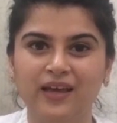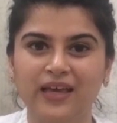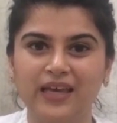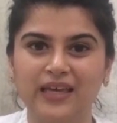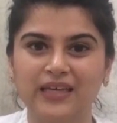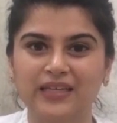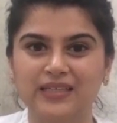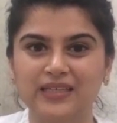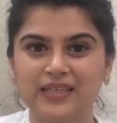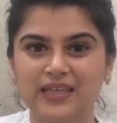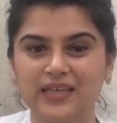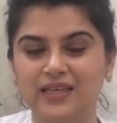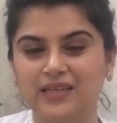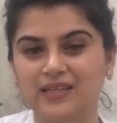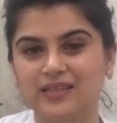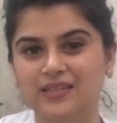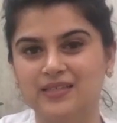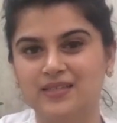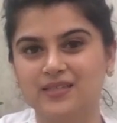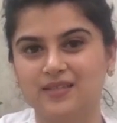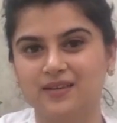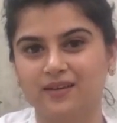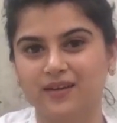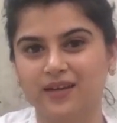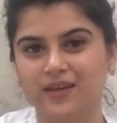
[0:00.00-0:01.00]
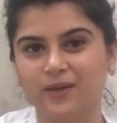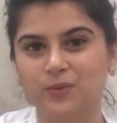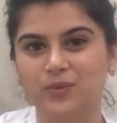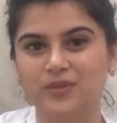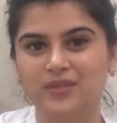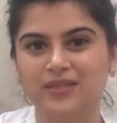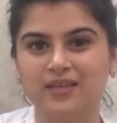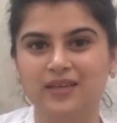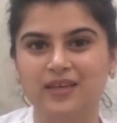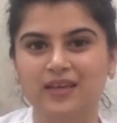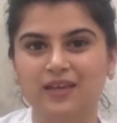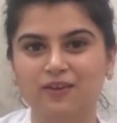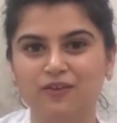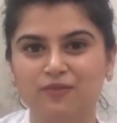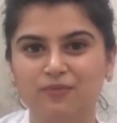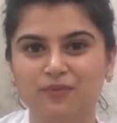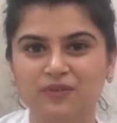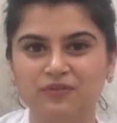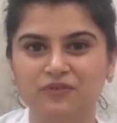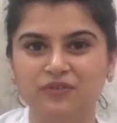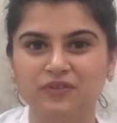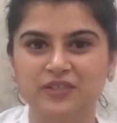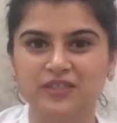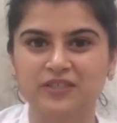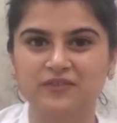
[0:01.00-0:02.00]
It was the key of my
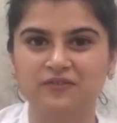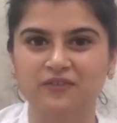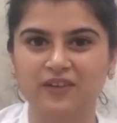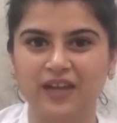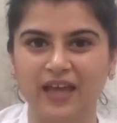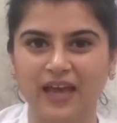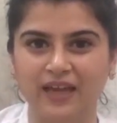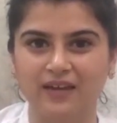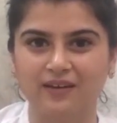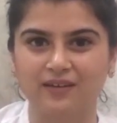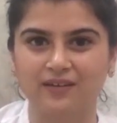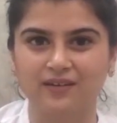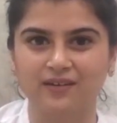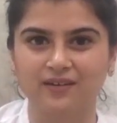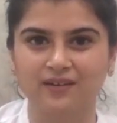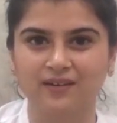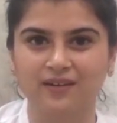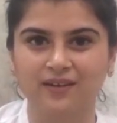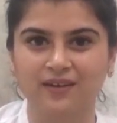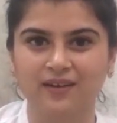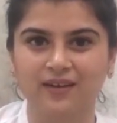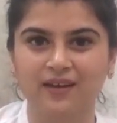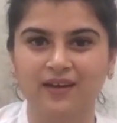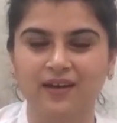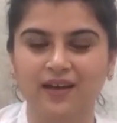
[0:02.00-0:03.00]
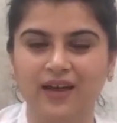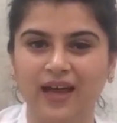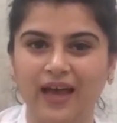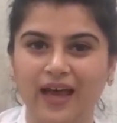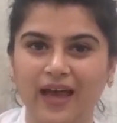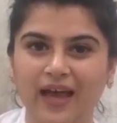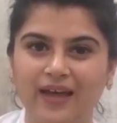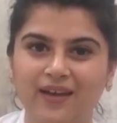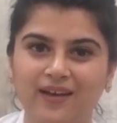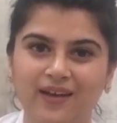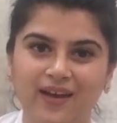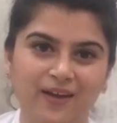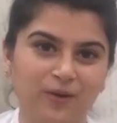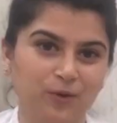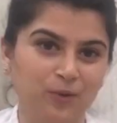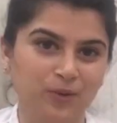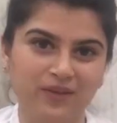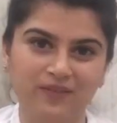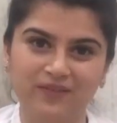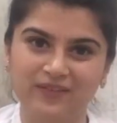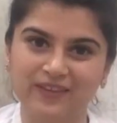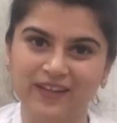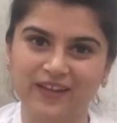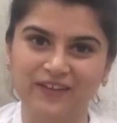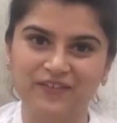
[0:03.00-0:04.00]
first flat, and I don't
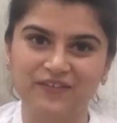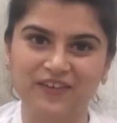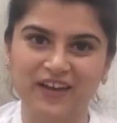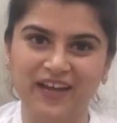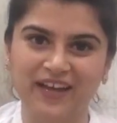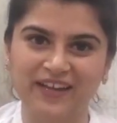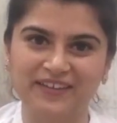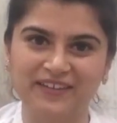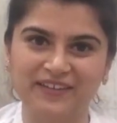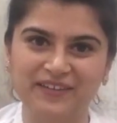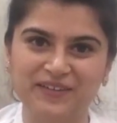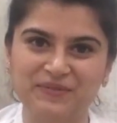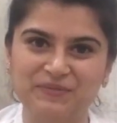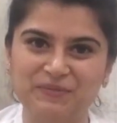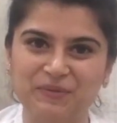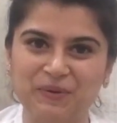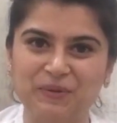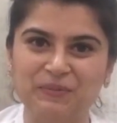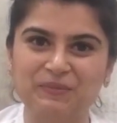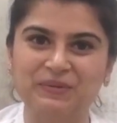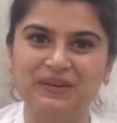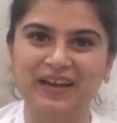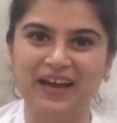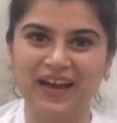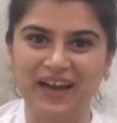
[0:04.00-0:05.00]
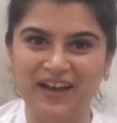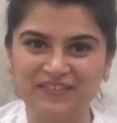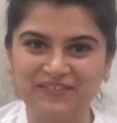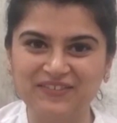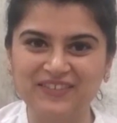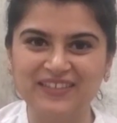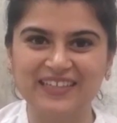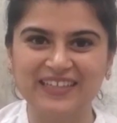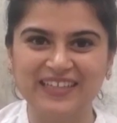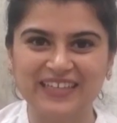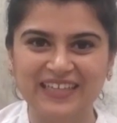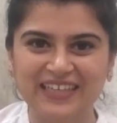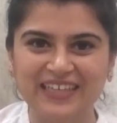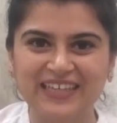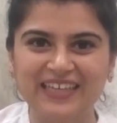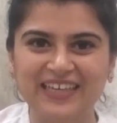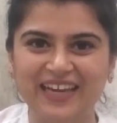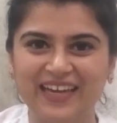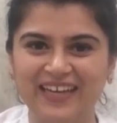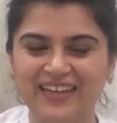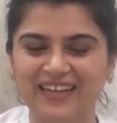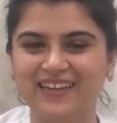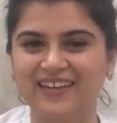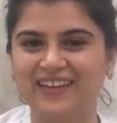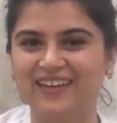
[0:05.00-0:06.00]
live in that flat anymore, but I have the key,
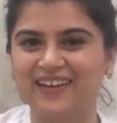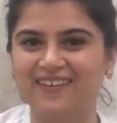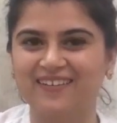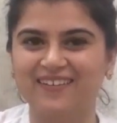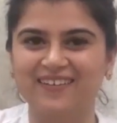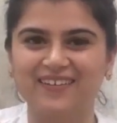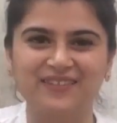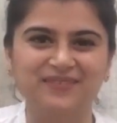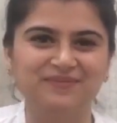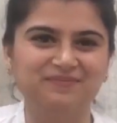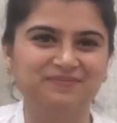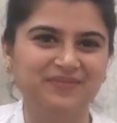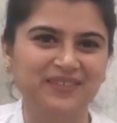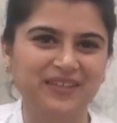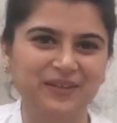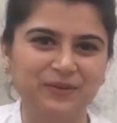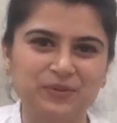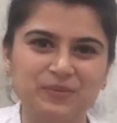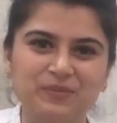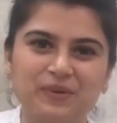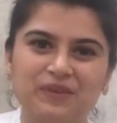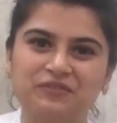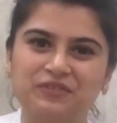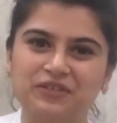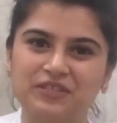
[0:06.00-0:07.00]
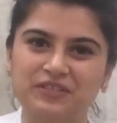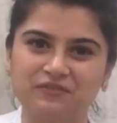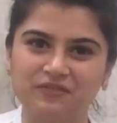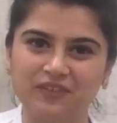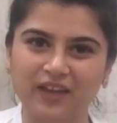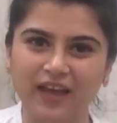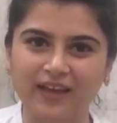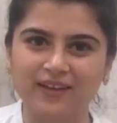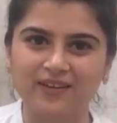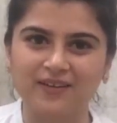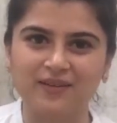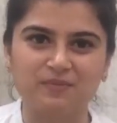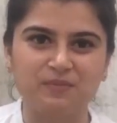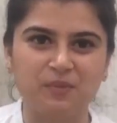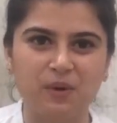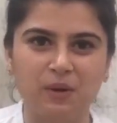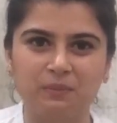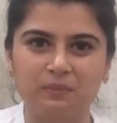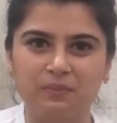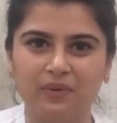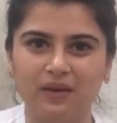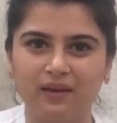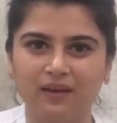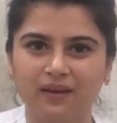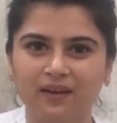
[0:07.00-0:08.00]
and it was my first flat in
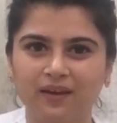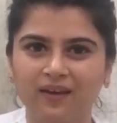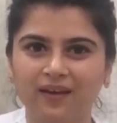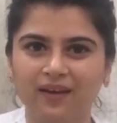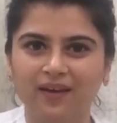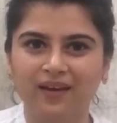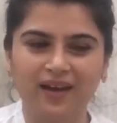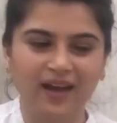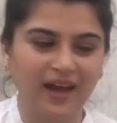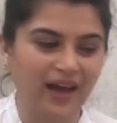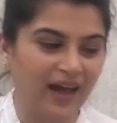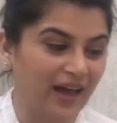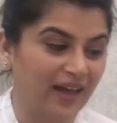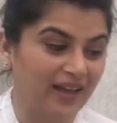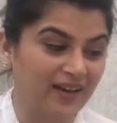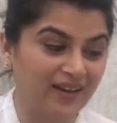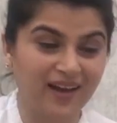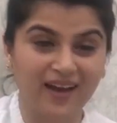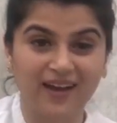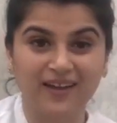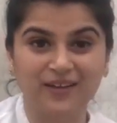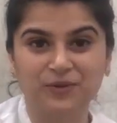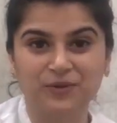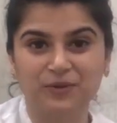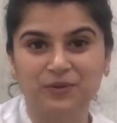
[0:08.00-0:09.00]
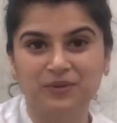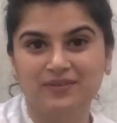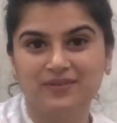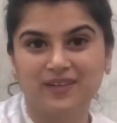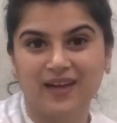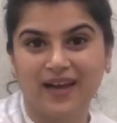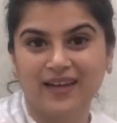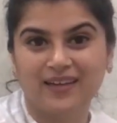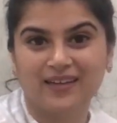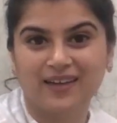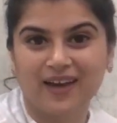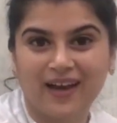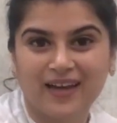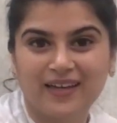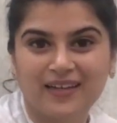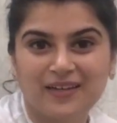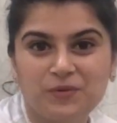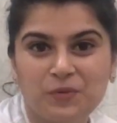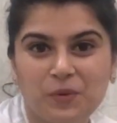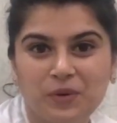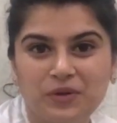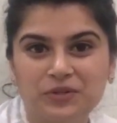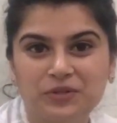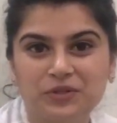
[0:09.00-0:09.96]
Bombay, and I didn't want to